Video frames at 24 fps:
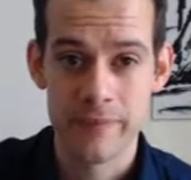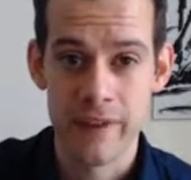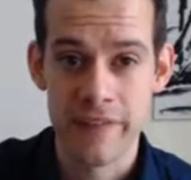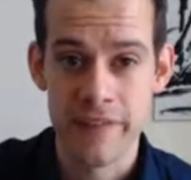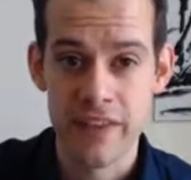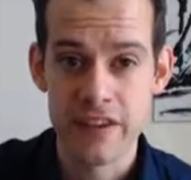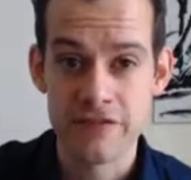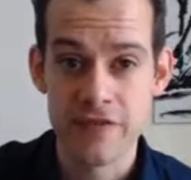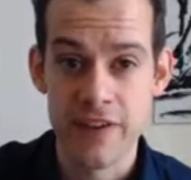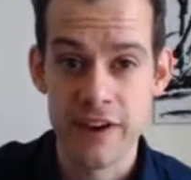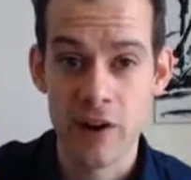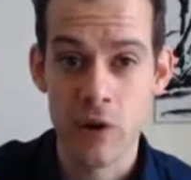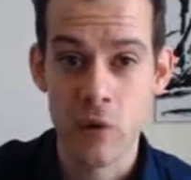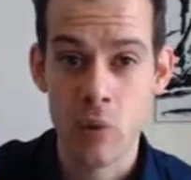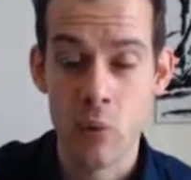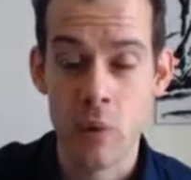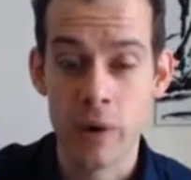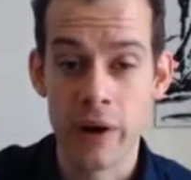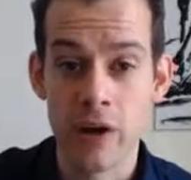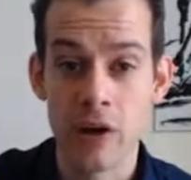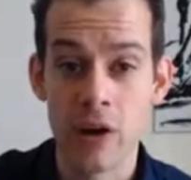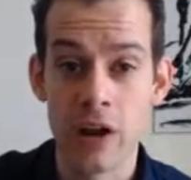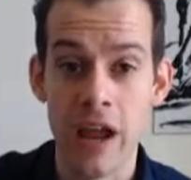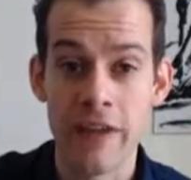In this video,
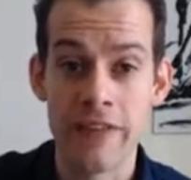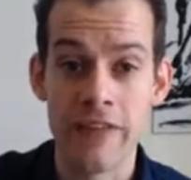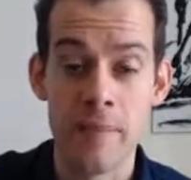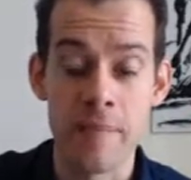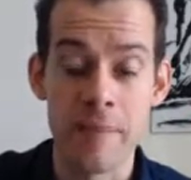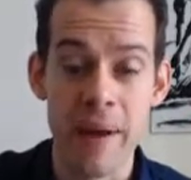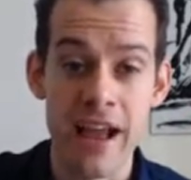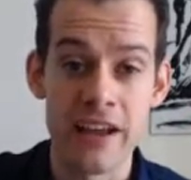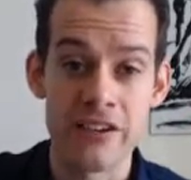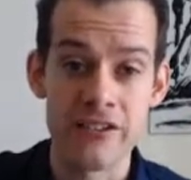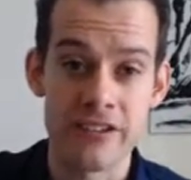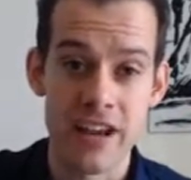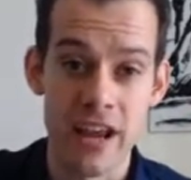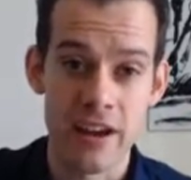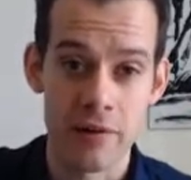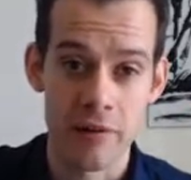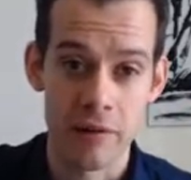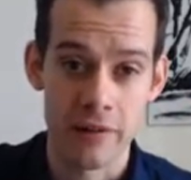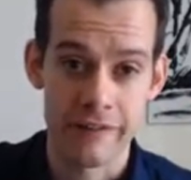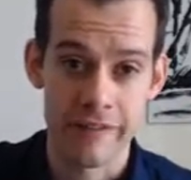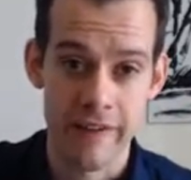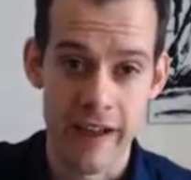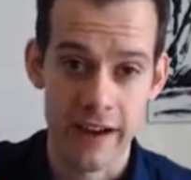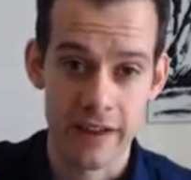we're going to look at the bystander
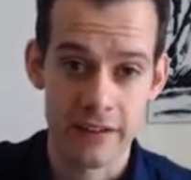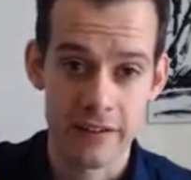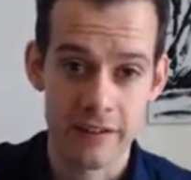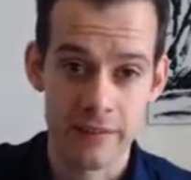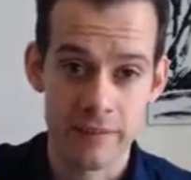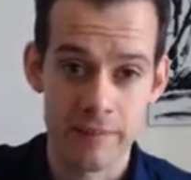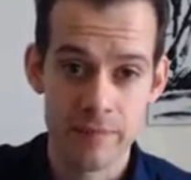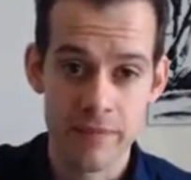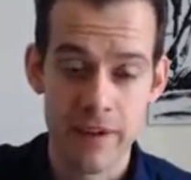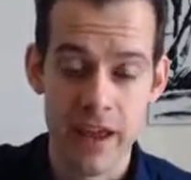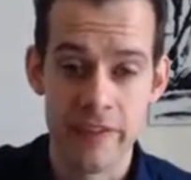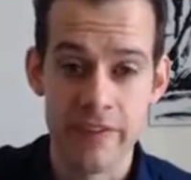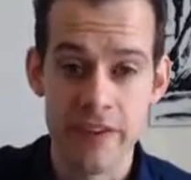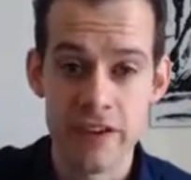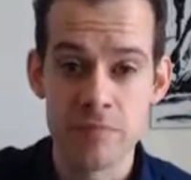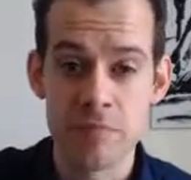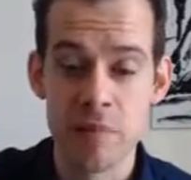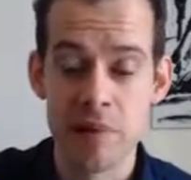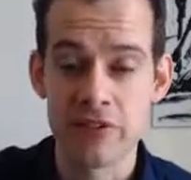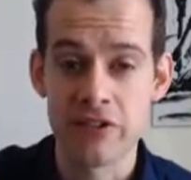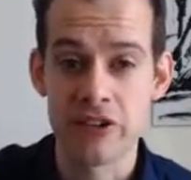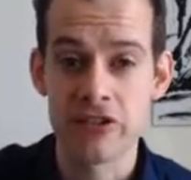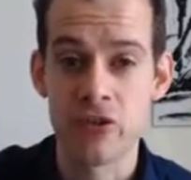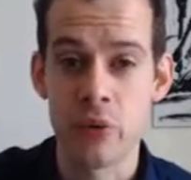effect, and this
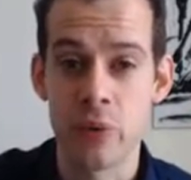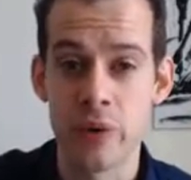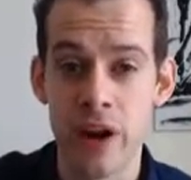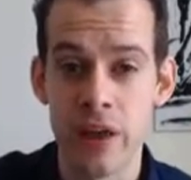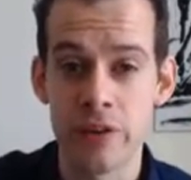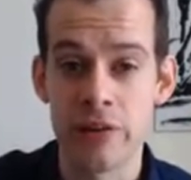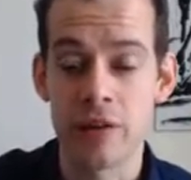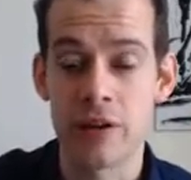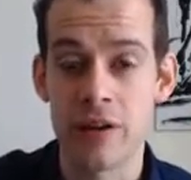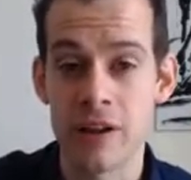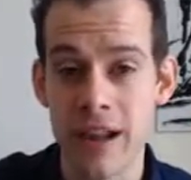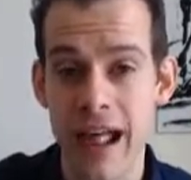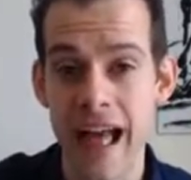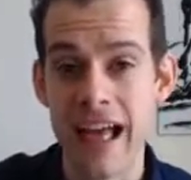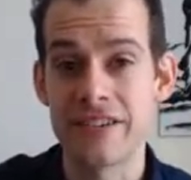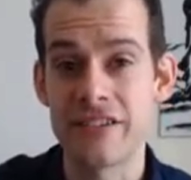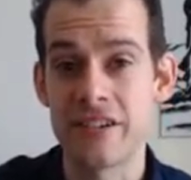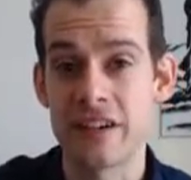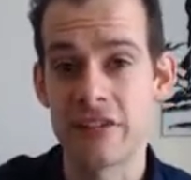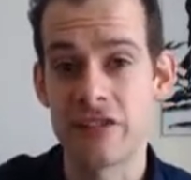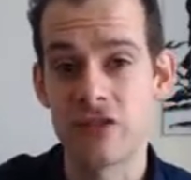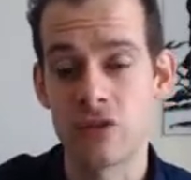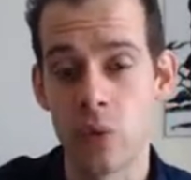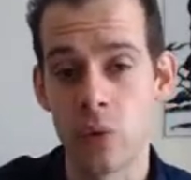brings us to another
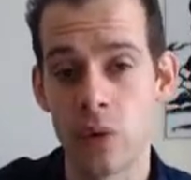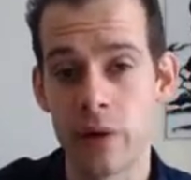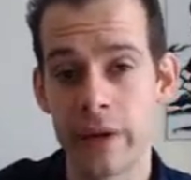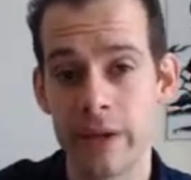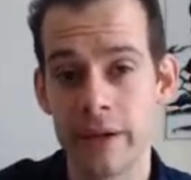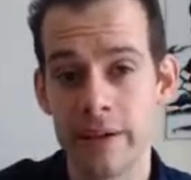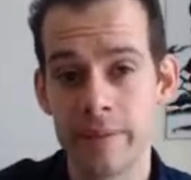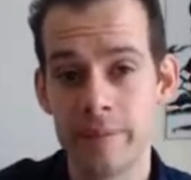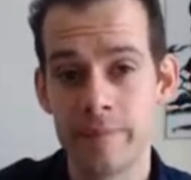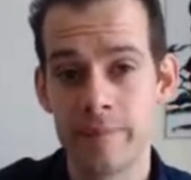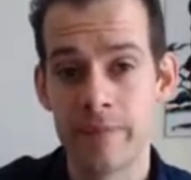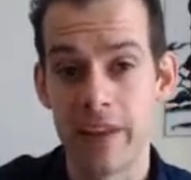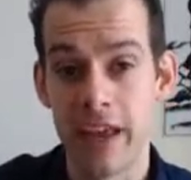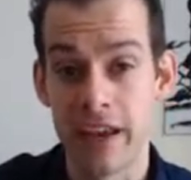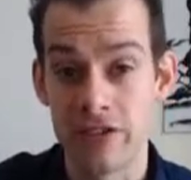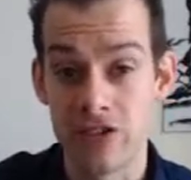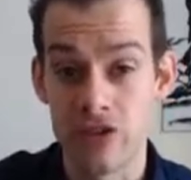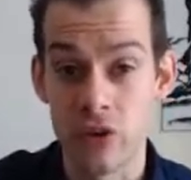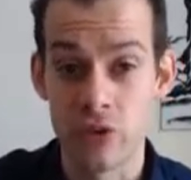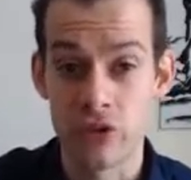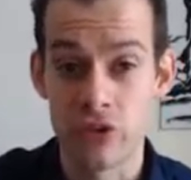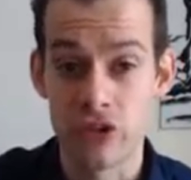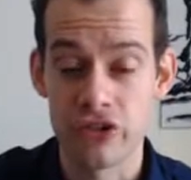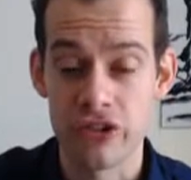classic story in
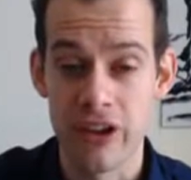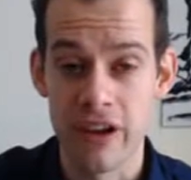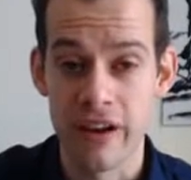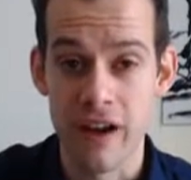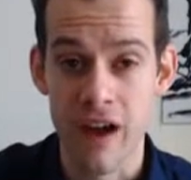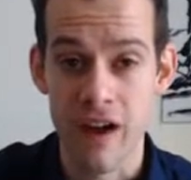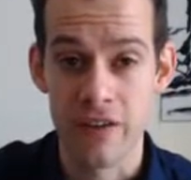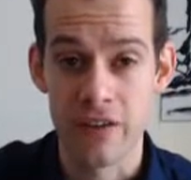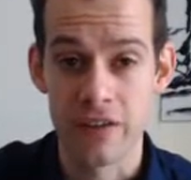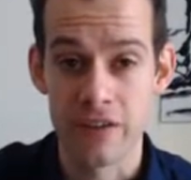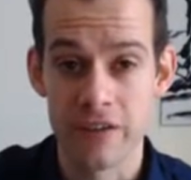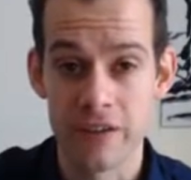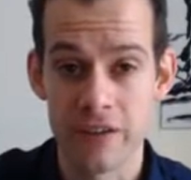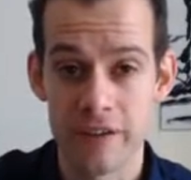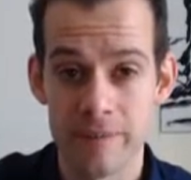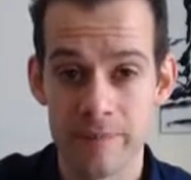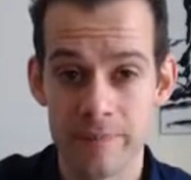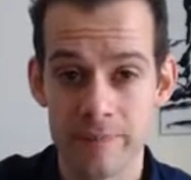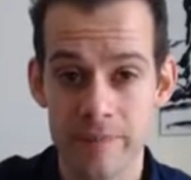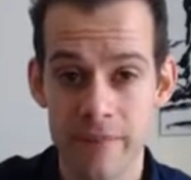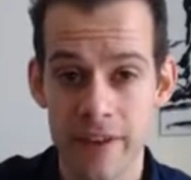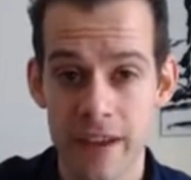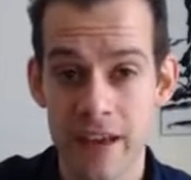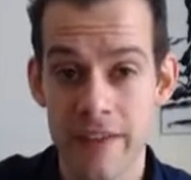social psychology.
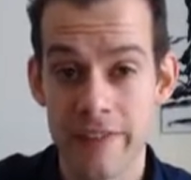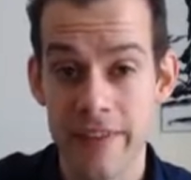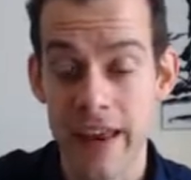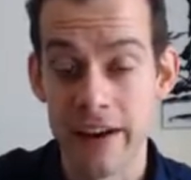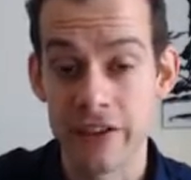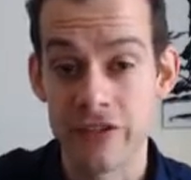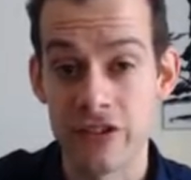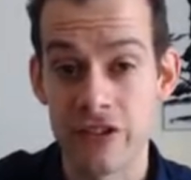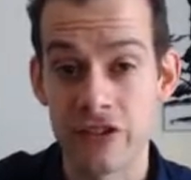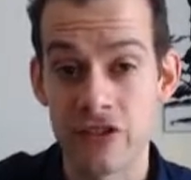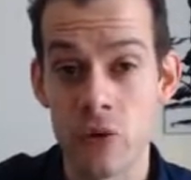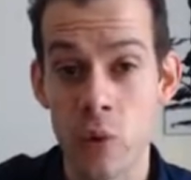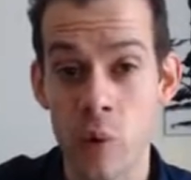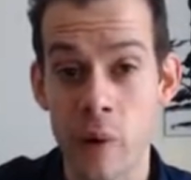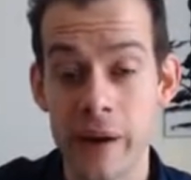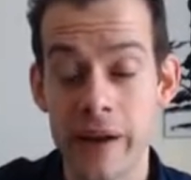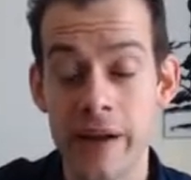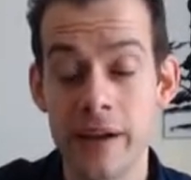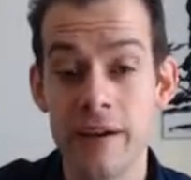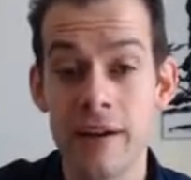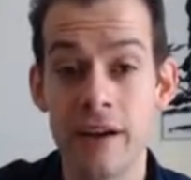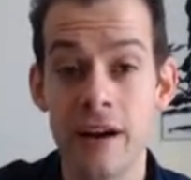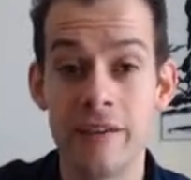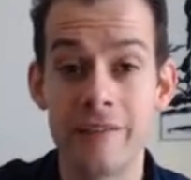That is the
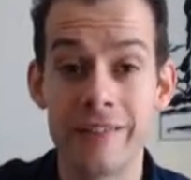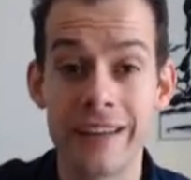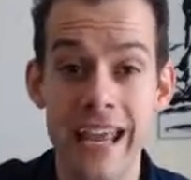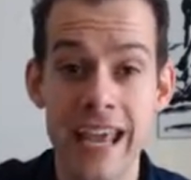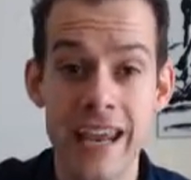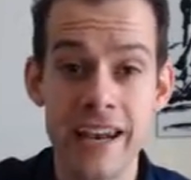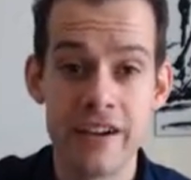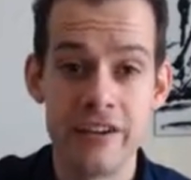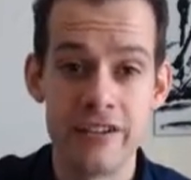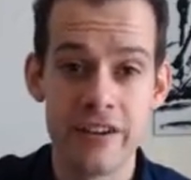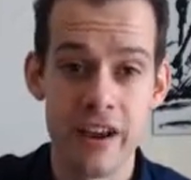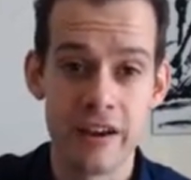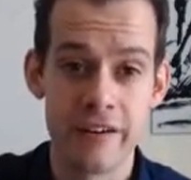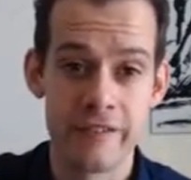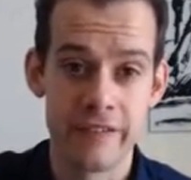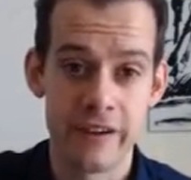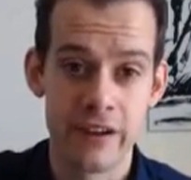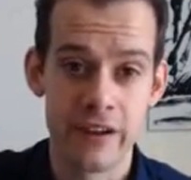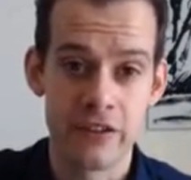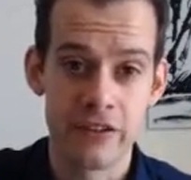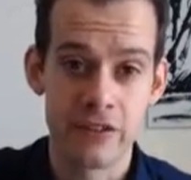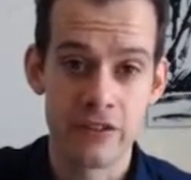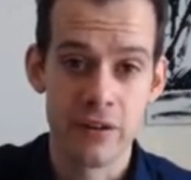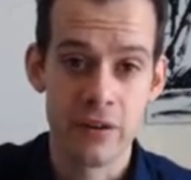story of Kitty
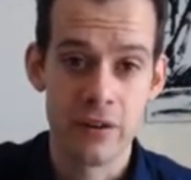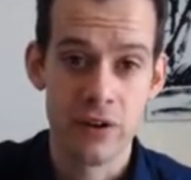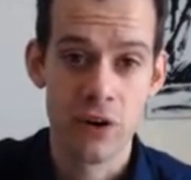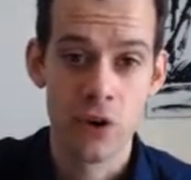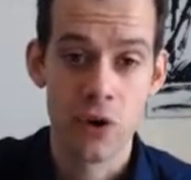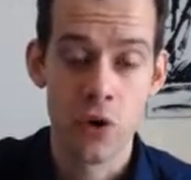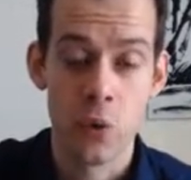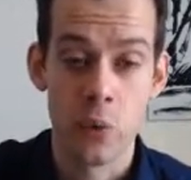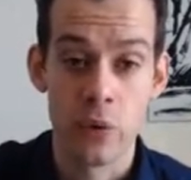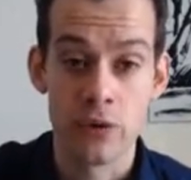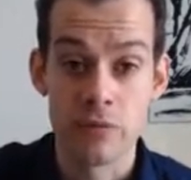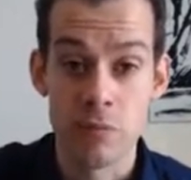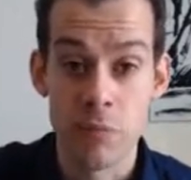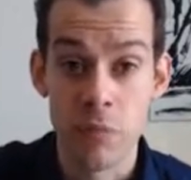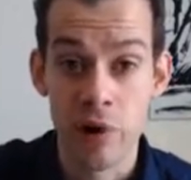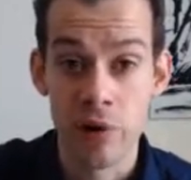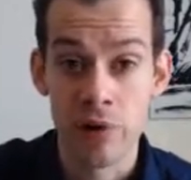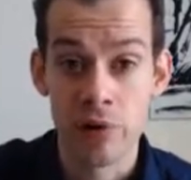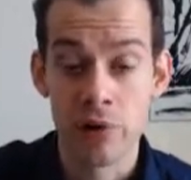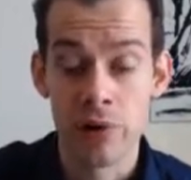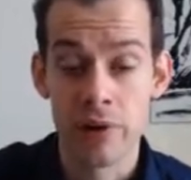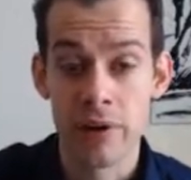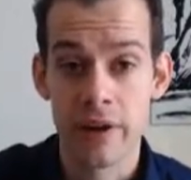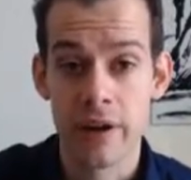Genovese, who was
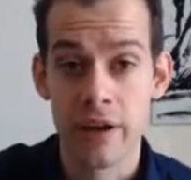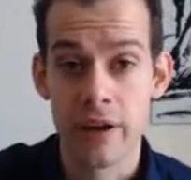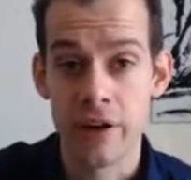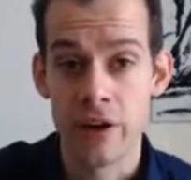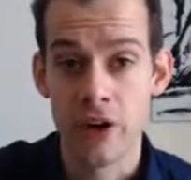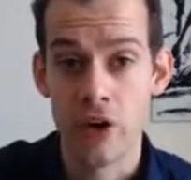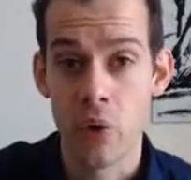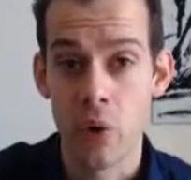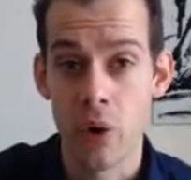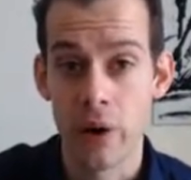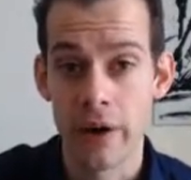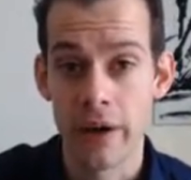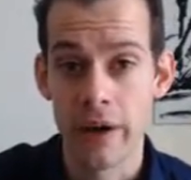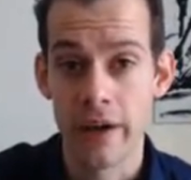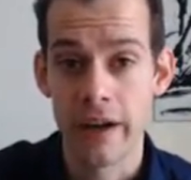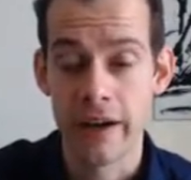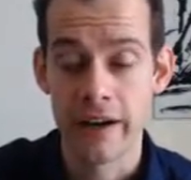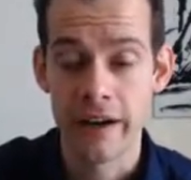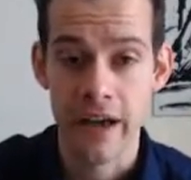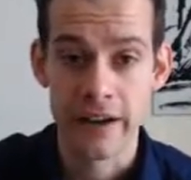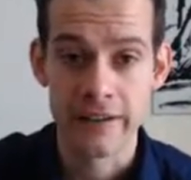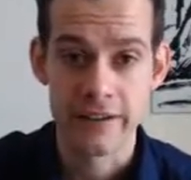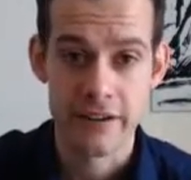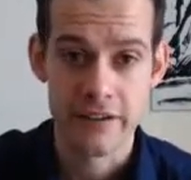murdered in New York
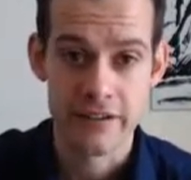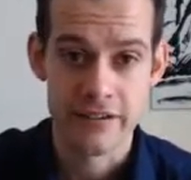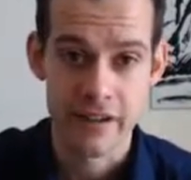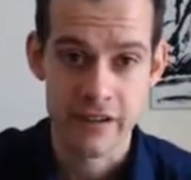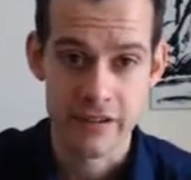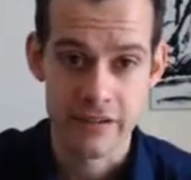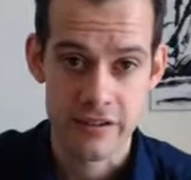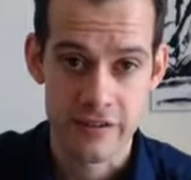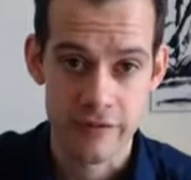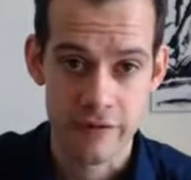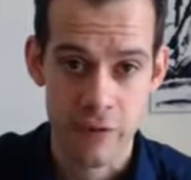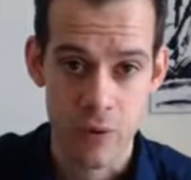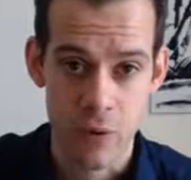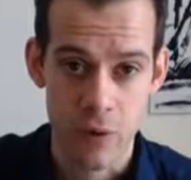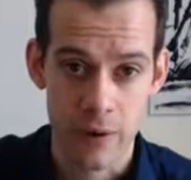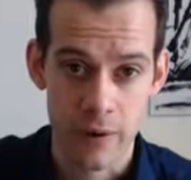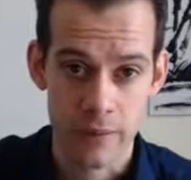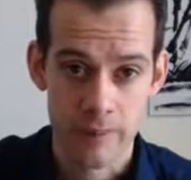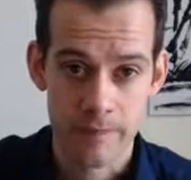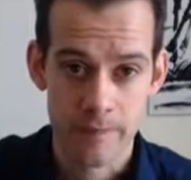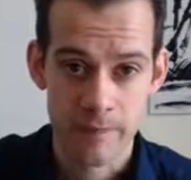in 1964.